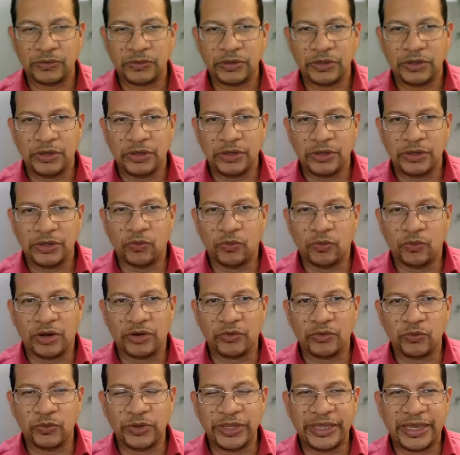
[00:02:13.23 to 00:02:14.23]
what
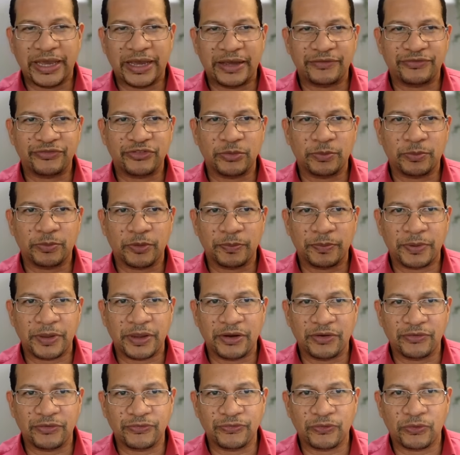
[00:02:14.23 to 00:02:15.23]
we have to prepare
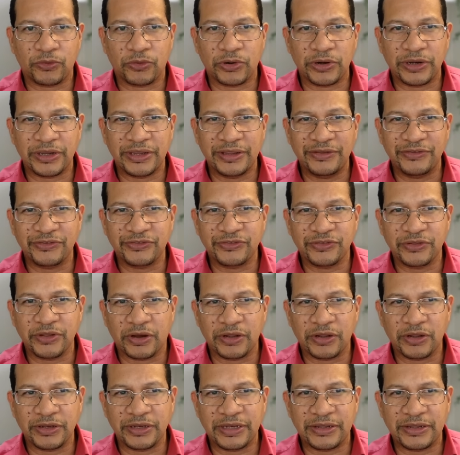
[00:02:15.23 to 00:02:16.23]
for is
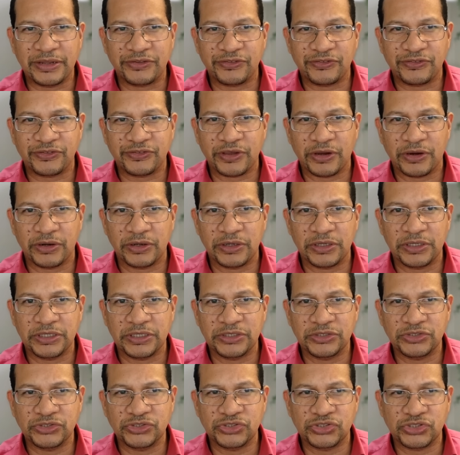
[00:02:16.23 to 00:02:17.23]
not necessarily
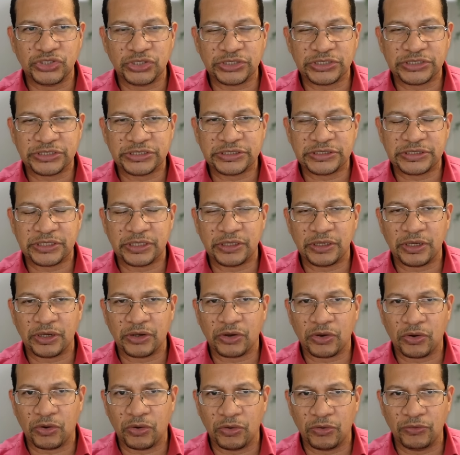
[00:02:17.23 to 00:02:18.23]
just
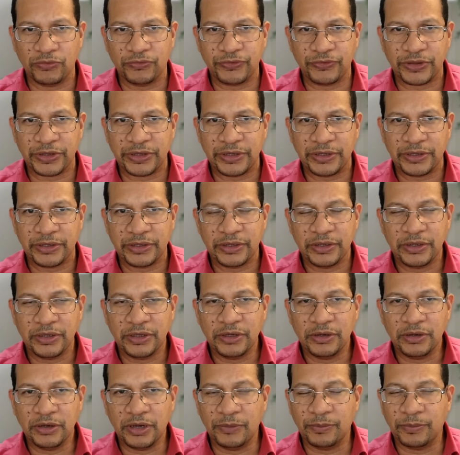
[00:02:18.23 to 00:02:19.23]
COVID,
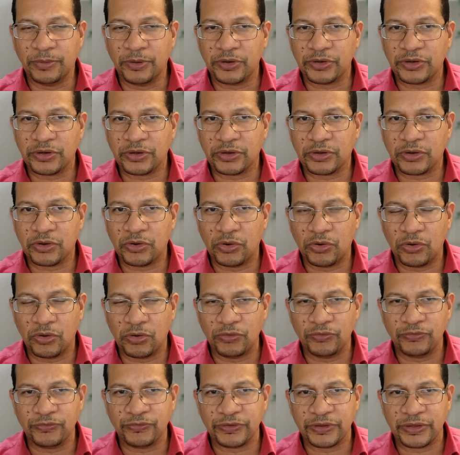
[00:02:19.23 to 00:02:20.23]
but
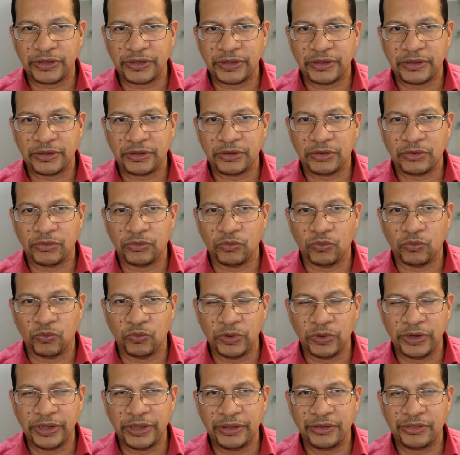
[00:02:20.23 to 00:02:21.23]
COVID
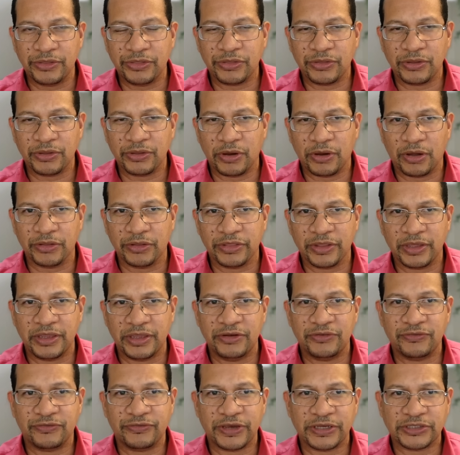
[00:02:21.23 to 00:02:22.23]
with other
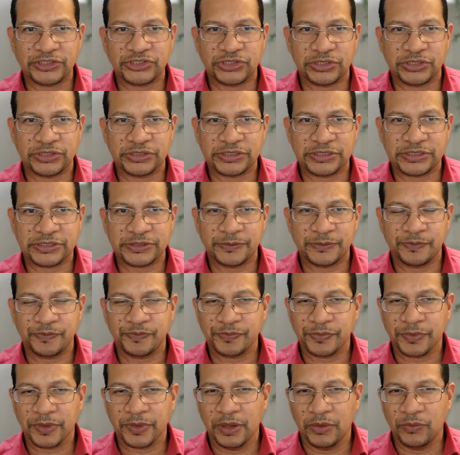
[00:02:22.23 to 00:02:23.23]
infections.
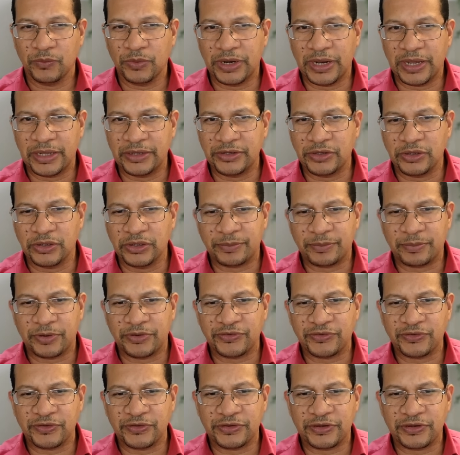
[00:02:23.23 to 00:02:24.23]
When I had done that
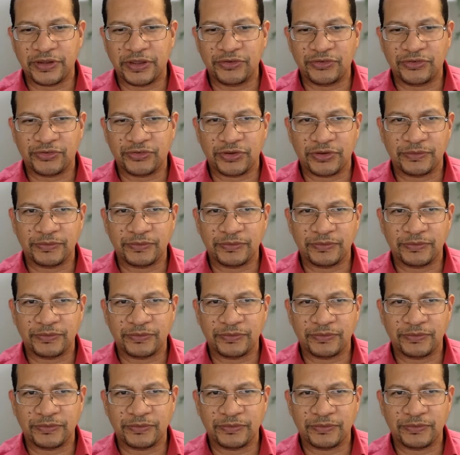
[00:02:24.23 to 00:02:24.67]
presentation,